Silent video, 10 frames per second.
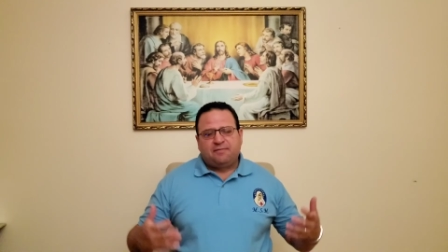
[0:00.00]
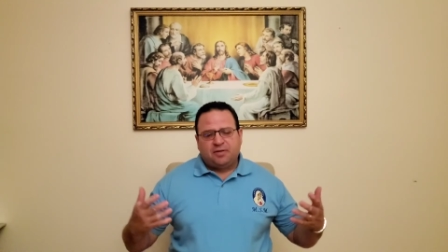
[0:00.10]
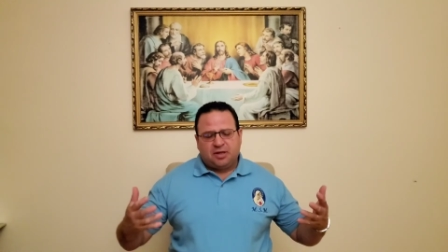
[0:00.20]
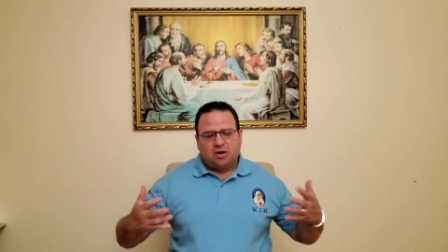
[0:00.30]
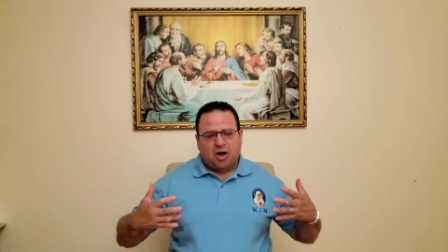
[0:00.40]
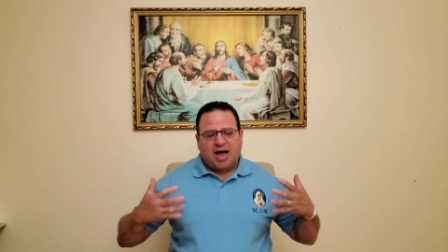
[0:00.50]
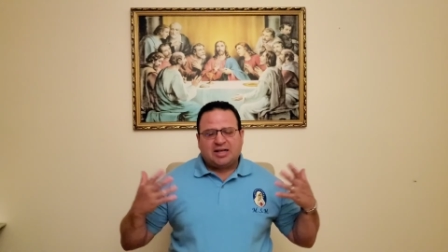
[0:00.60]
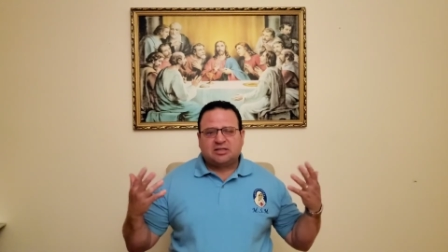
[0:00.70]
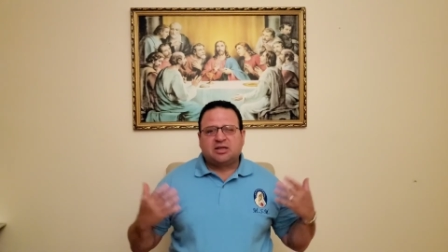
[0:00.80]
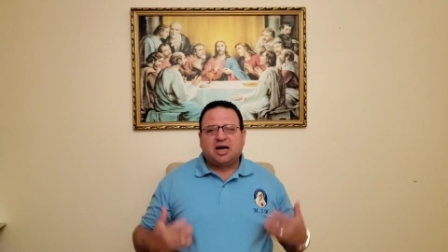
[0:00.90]
you know,
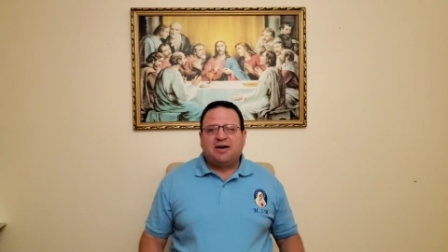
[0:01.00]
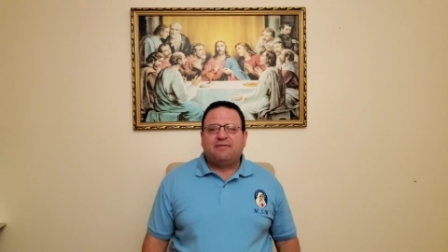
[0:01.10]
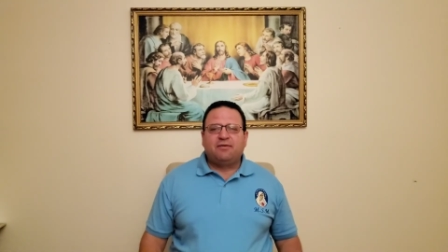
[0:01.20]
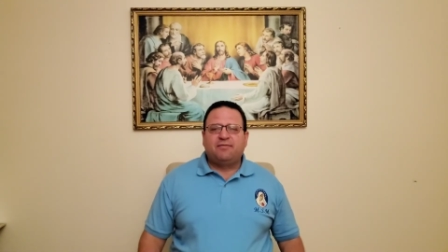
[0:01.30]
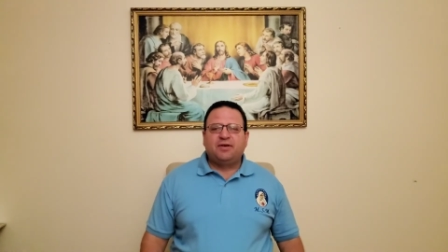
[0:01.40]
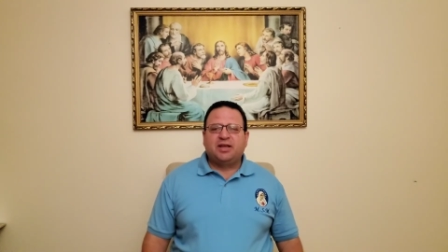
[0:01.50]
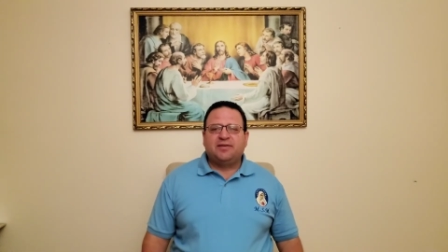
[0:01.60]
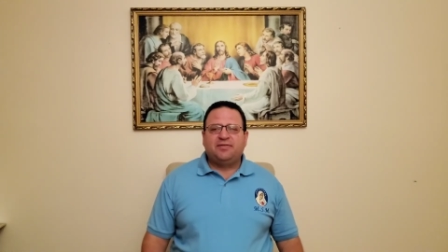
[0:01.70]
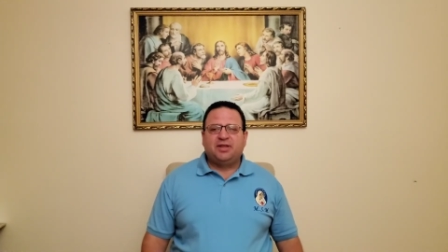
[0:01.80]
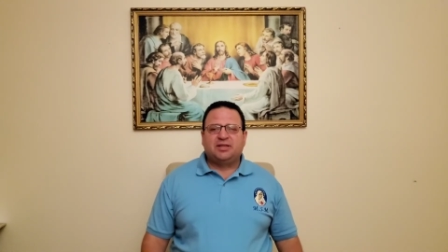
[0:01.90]
ask God for
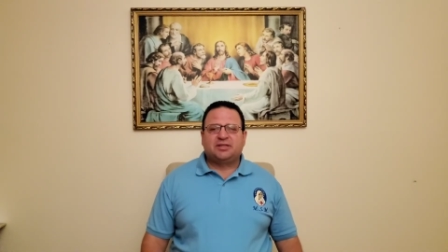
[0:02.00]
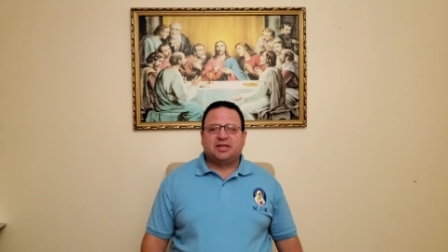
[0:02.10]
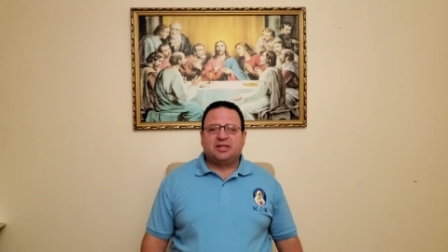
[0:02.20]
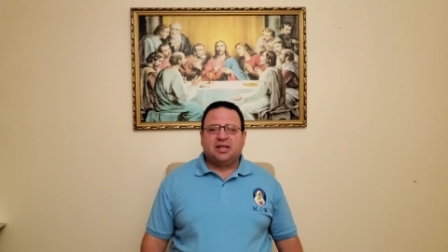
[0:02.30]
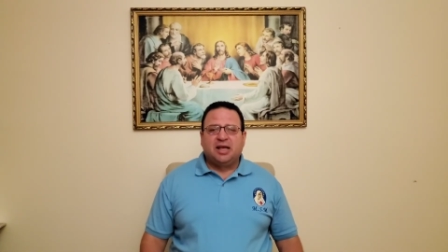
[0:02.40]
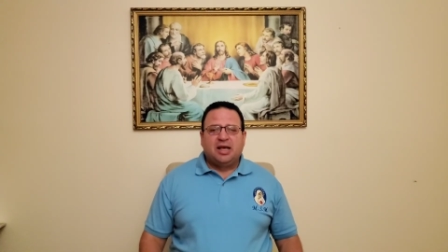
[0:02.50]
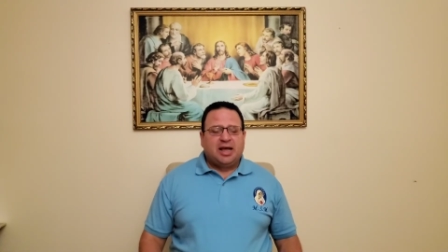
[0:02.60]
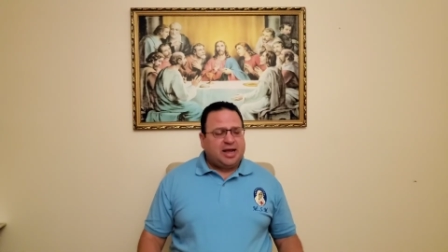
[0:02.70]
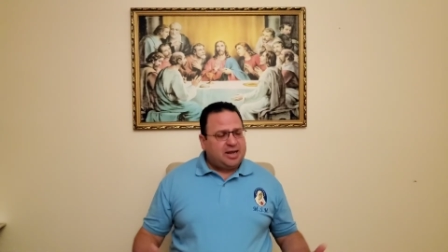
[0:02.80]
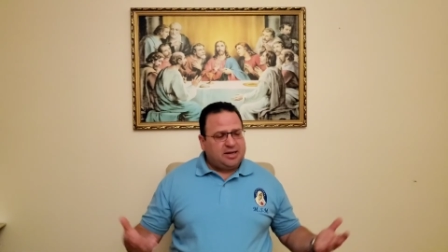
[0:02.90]
forgiveness,
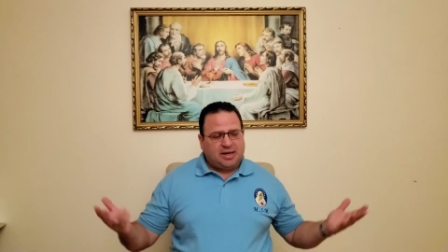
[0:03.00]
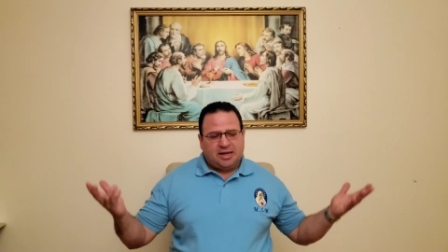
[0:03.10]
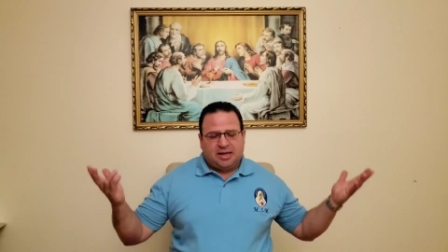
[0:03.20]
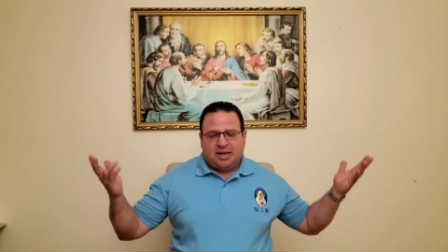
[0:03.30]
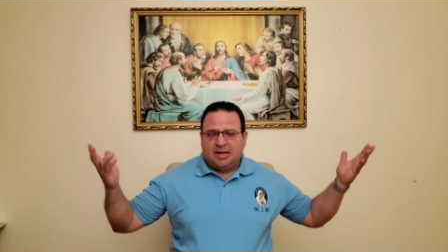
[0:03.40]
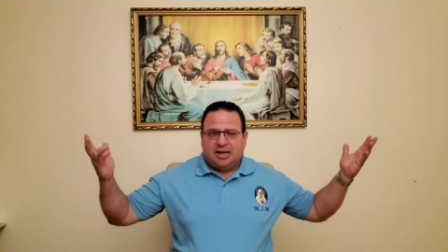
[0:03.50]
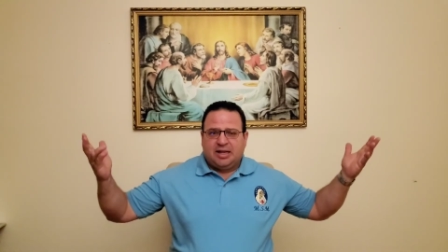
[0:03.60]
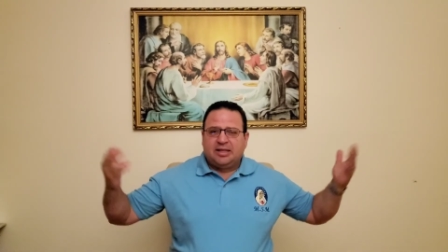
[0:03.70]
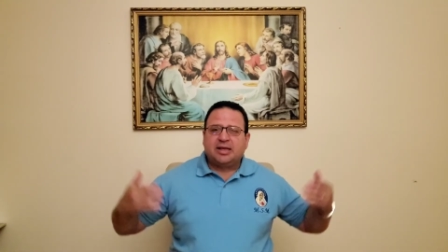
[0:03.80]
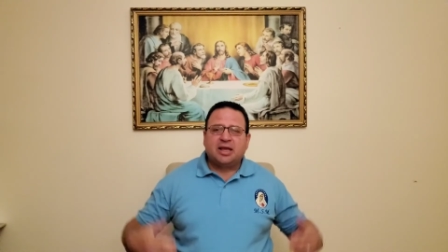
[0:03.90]

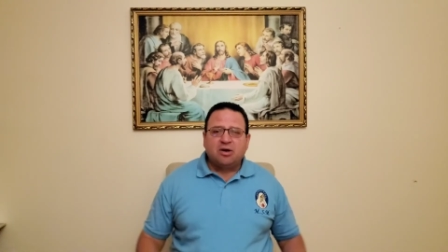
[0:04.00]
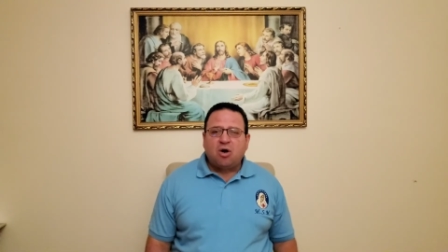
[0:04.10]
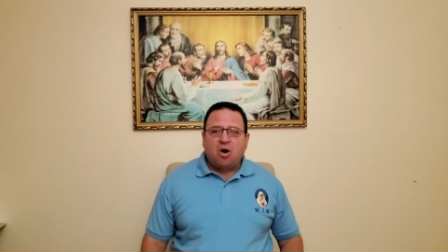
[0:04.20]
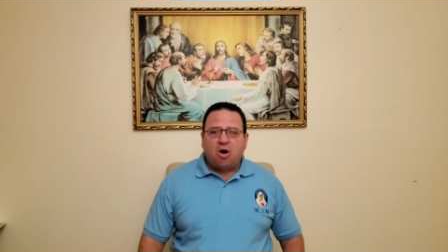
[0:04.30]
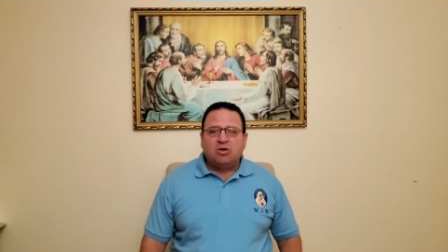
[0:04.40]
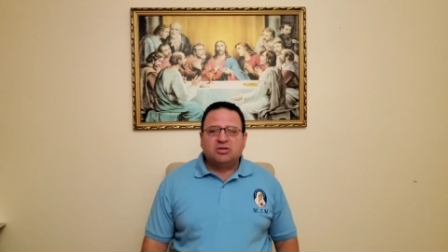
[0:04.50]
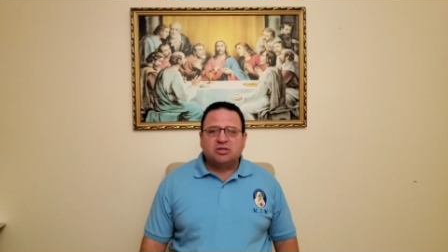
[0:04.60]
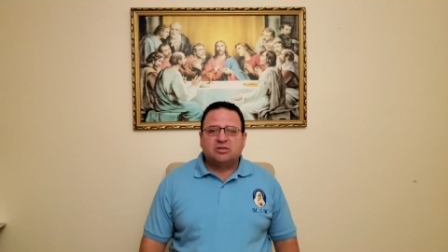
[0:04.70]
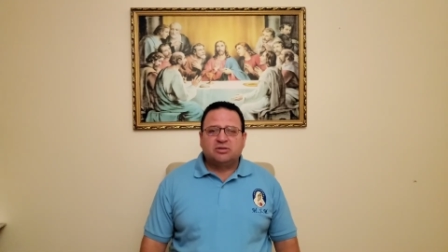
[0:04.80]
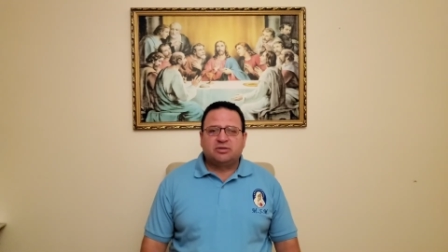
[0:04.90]
and they can go also
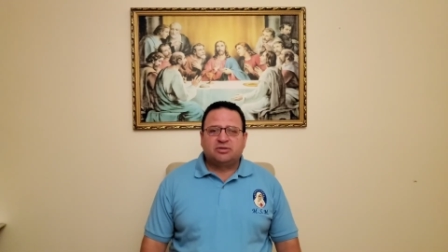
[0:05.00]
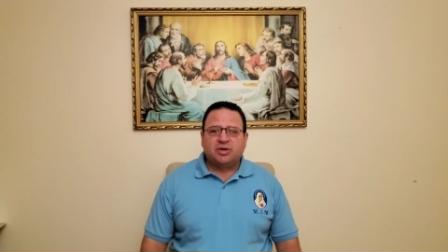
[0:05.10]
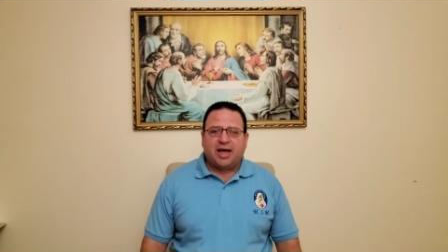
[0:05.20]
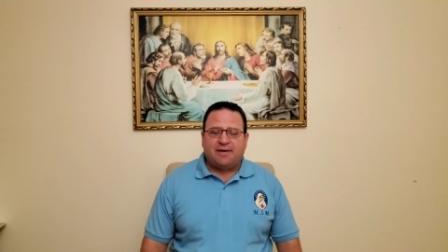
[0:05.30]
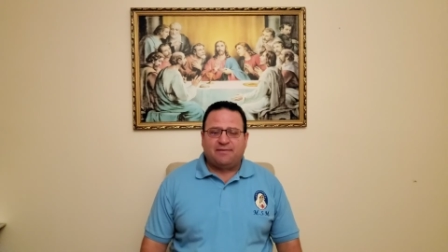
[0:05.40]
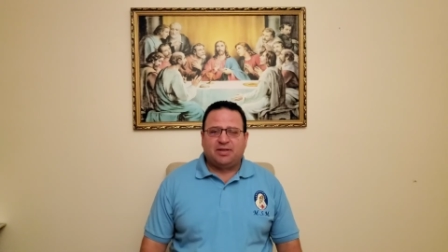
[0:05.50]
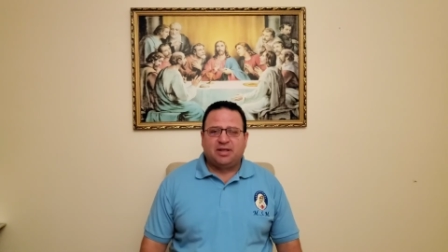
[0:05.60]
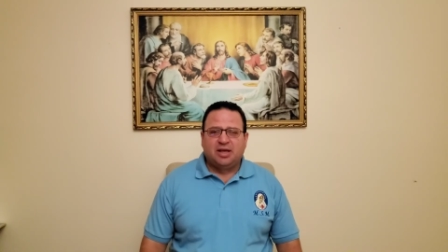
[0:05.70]
to heaven.